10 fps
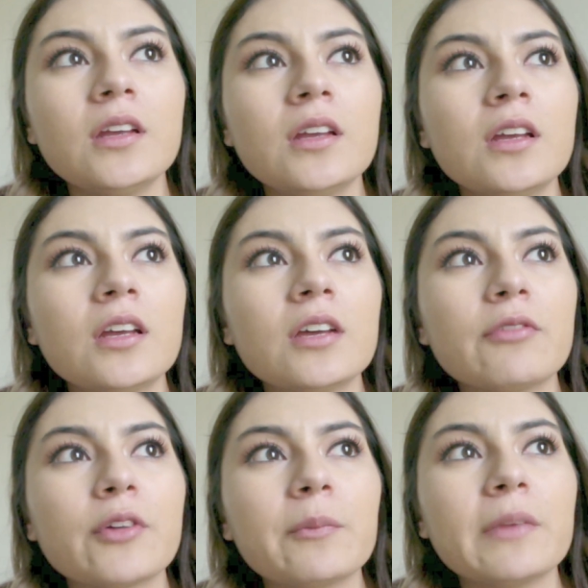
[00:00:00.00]
for
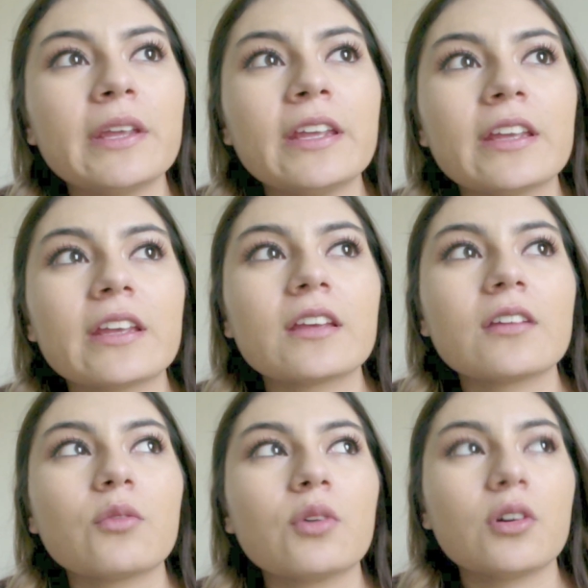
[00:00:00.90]
me,
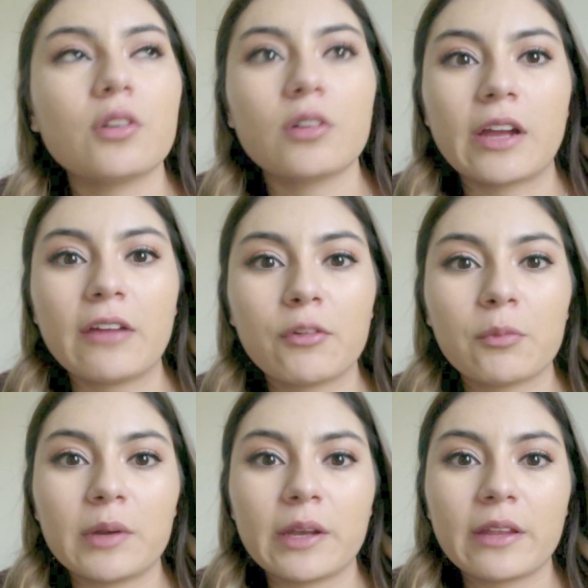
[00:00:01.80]
well, everybody that
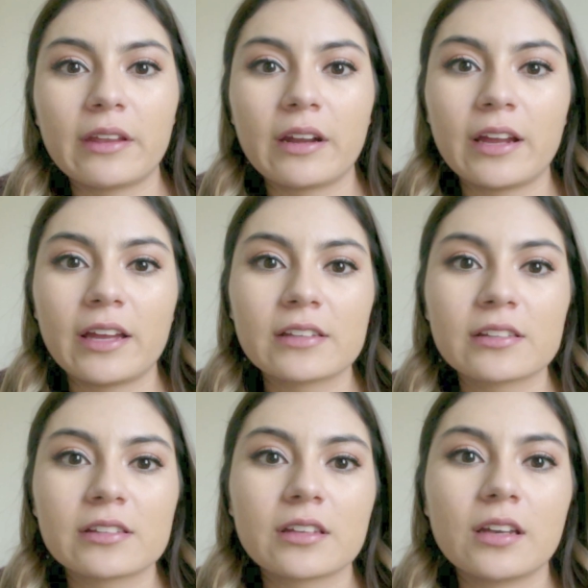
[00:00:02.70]
I asked,
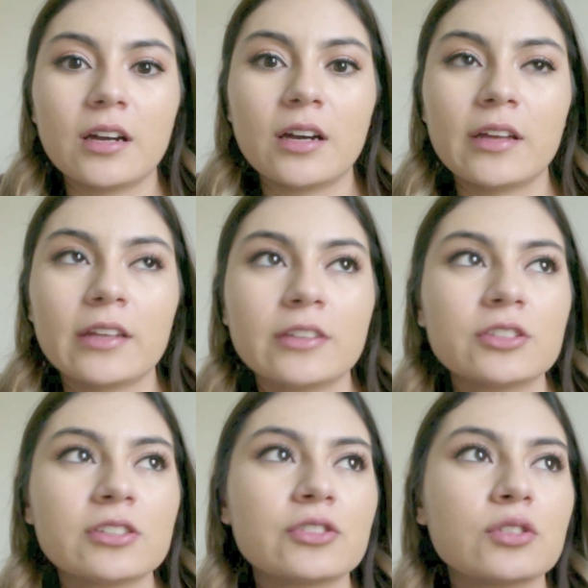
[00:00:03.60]
it just
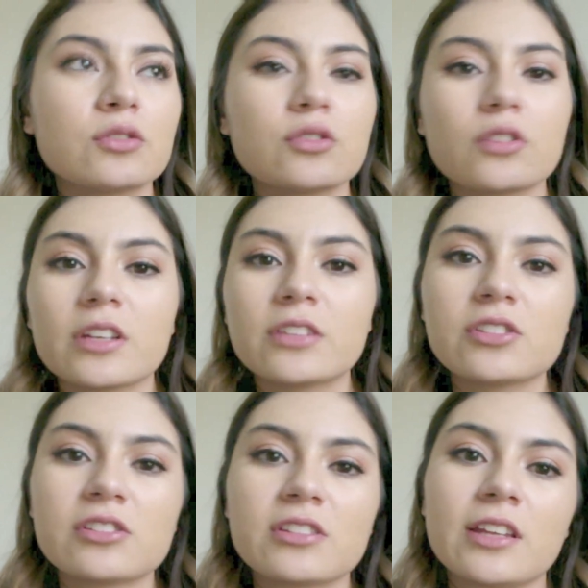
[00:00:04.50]

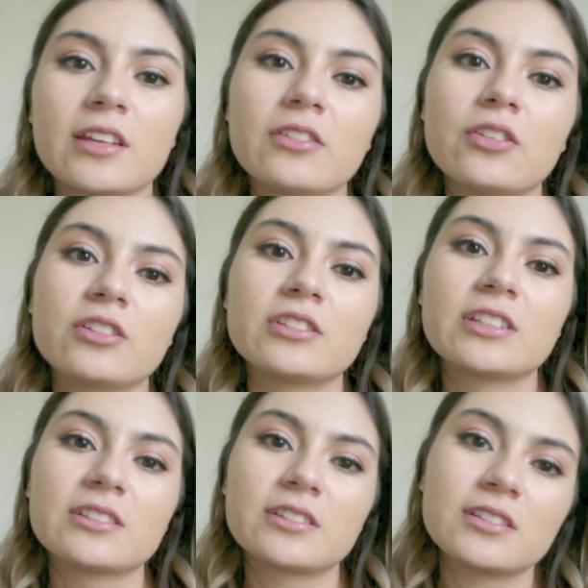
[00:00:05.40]
says your test is
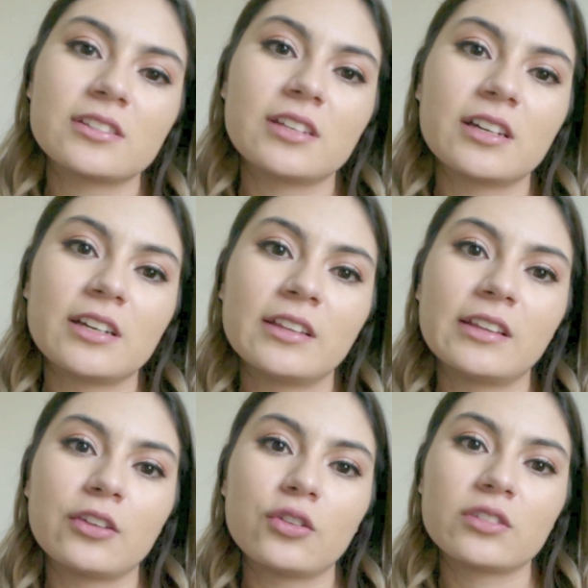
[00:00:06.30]
done. Now you'll
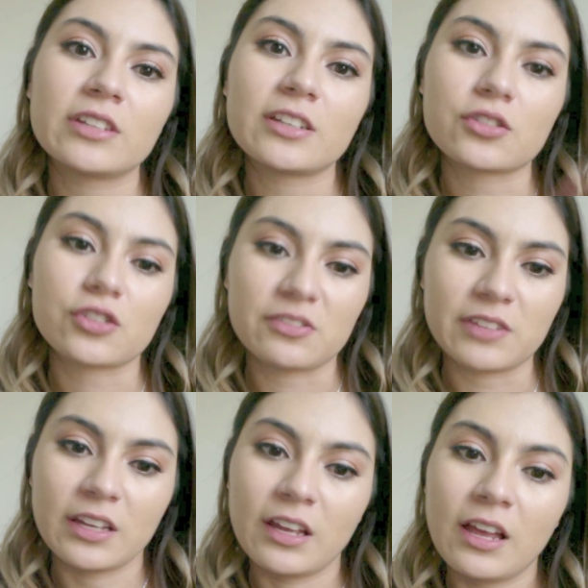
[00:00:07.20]
take a survey.
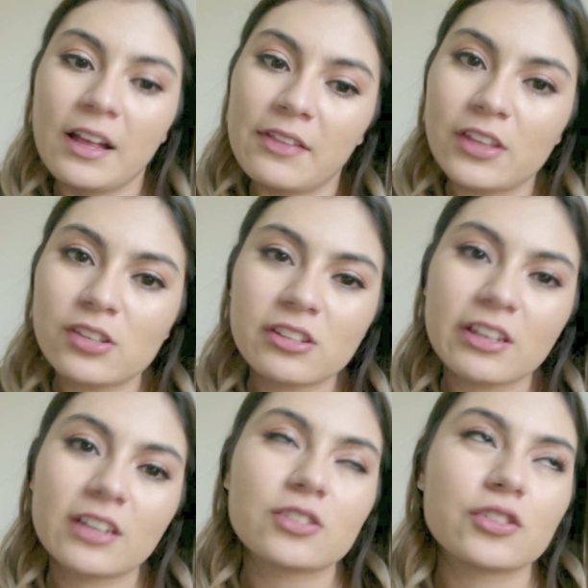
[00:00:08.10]
Then you take a
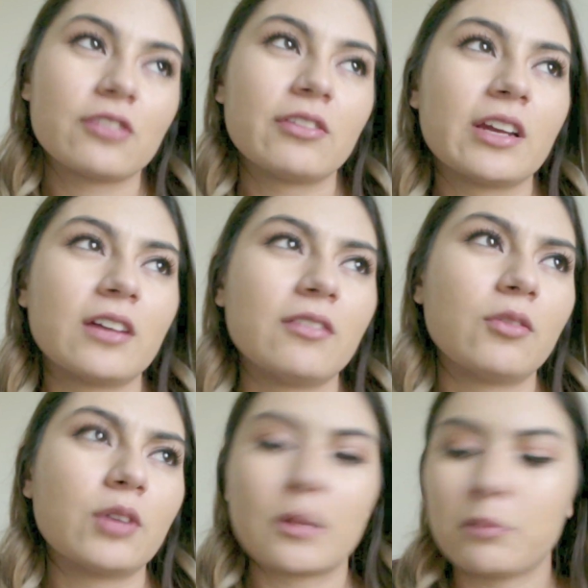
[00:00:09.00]
survey of what I
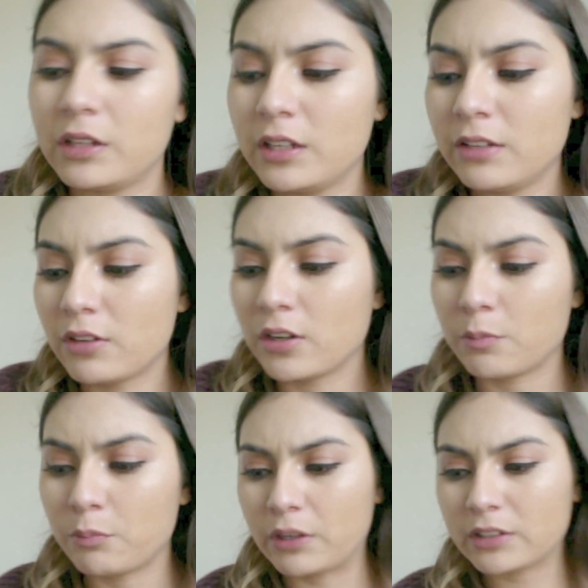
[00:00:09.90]
believe are
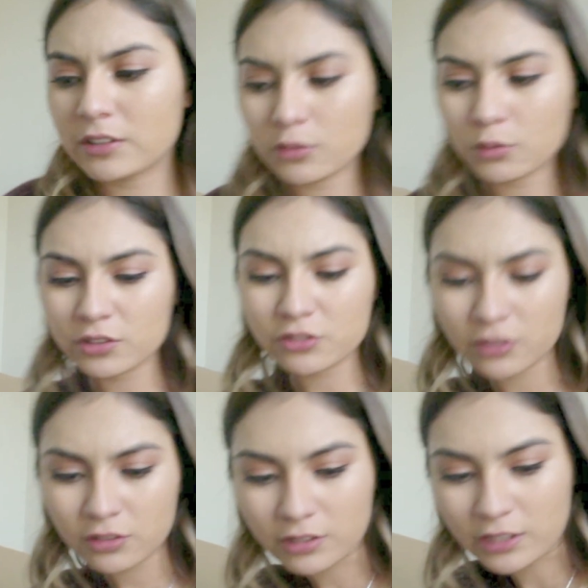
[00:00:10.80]
practice questions that
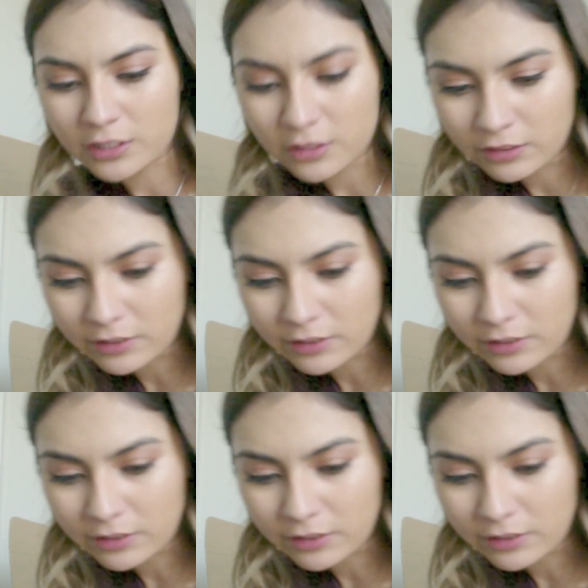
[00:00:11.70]
they're